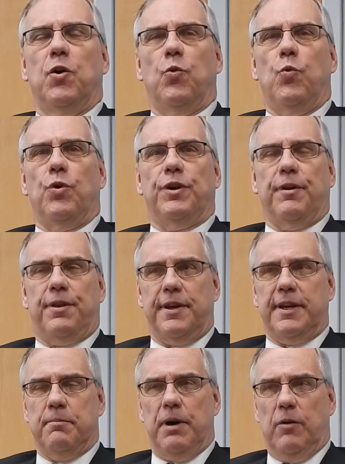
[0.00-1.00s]
when you
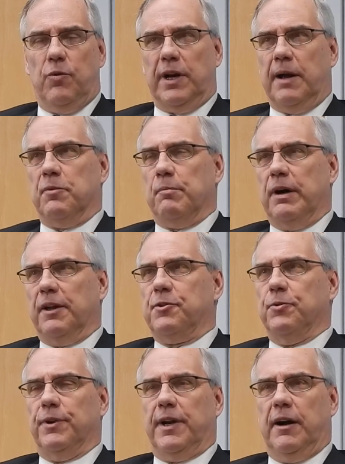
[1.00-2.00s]
think about what I'm about
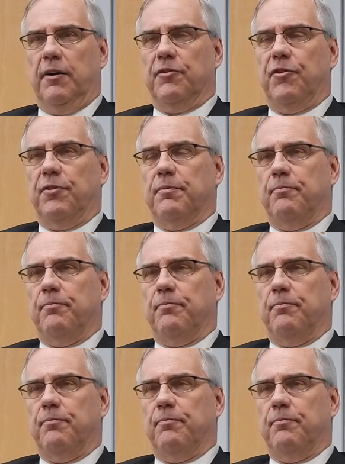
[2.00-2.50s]
to announce.